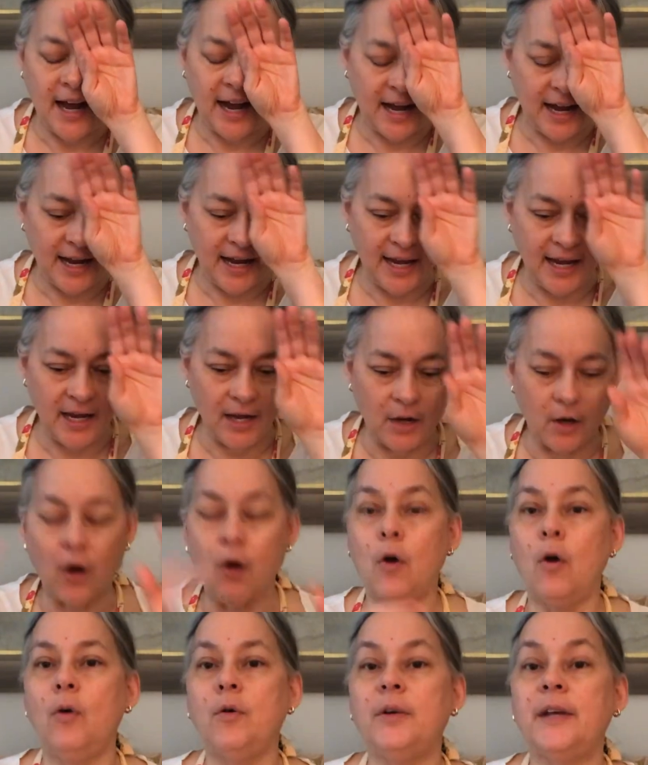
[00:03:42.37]
I
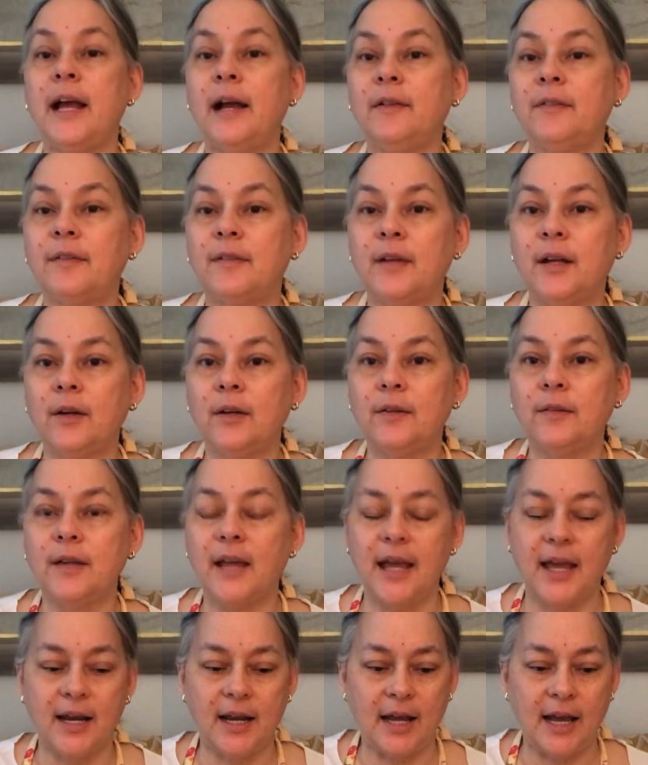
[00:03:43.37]
go downstairs
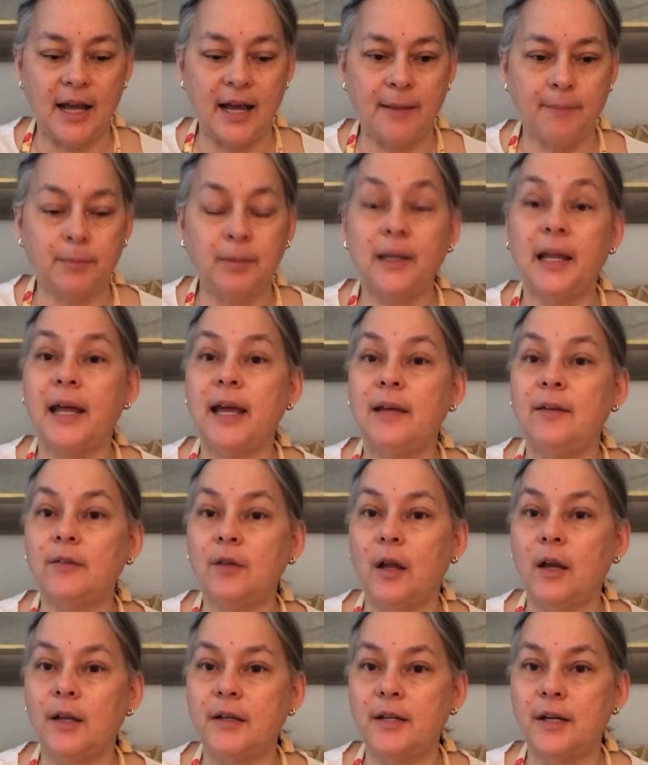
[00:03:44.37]
and I play
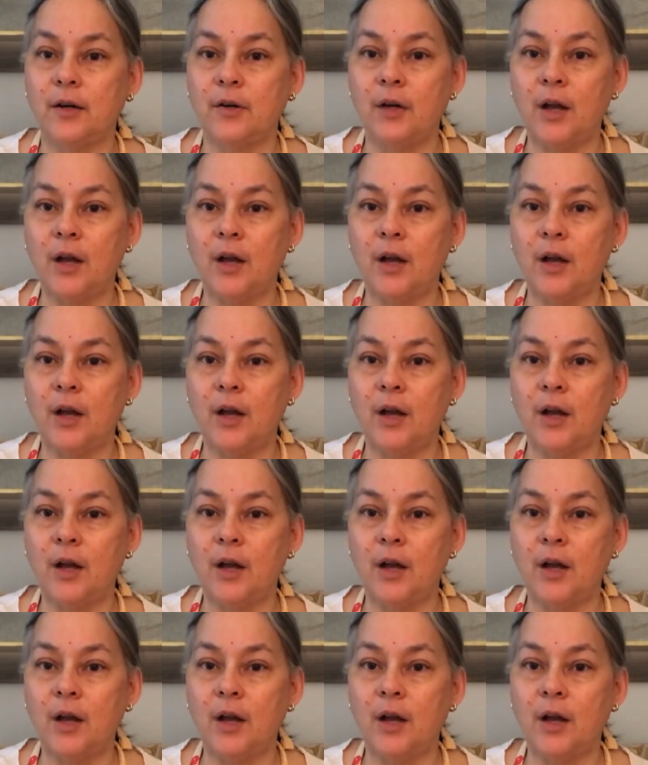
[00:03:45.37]
solitaire,